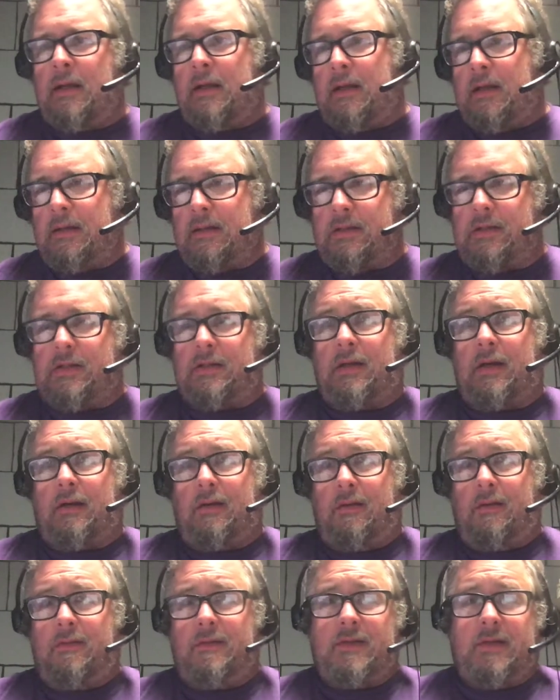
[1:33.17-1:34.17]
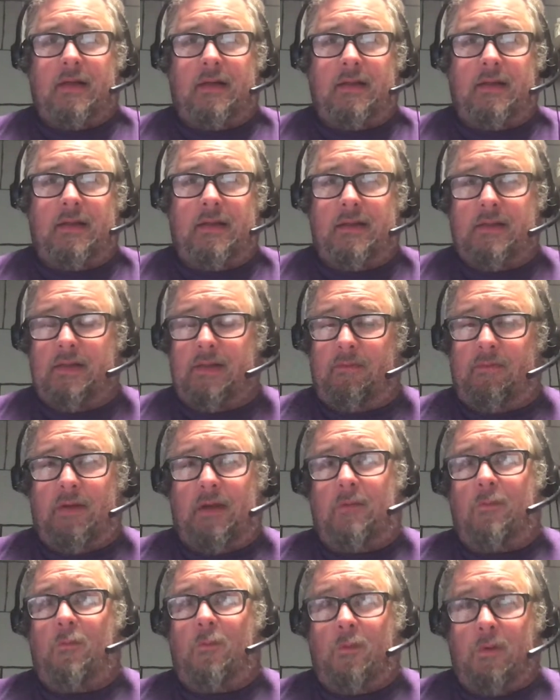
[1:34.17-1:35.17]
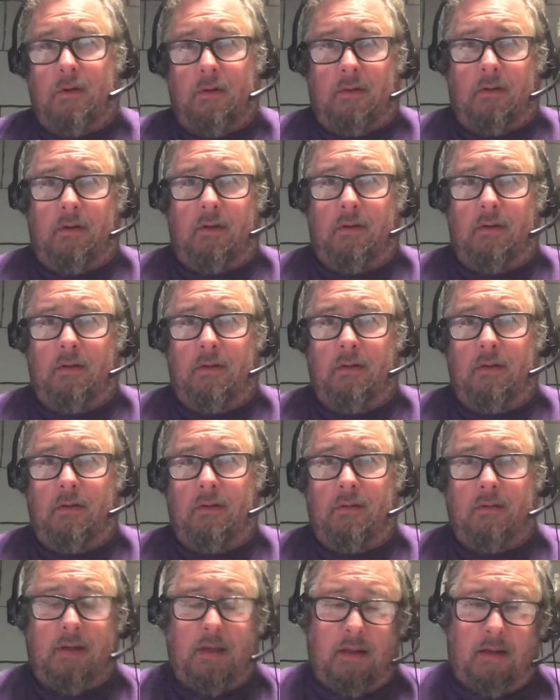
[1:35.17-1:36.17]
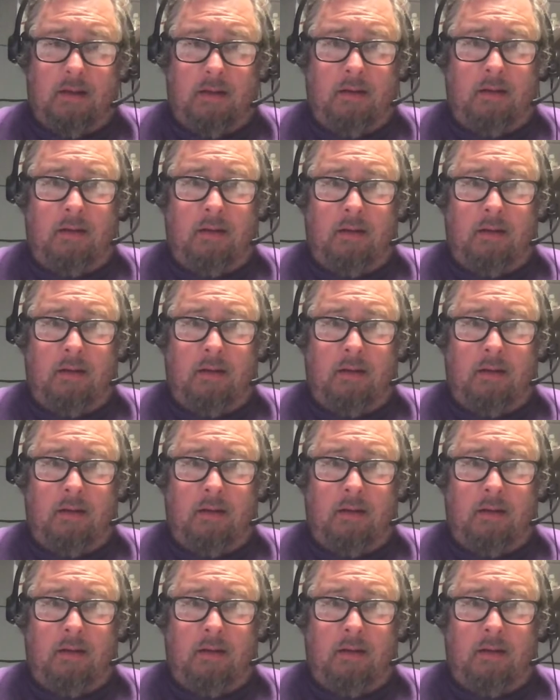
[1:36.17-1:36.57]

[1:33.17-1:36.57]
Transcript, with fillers: and share those ideas if they work. Okay?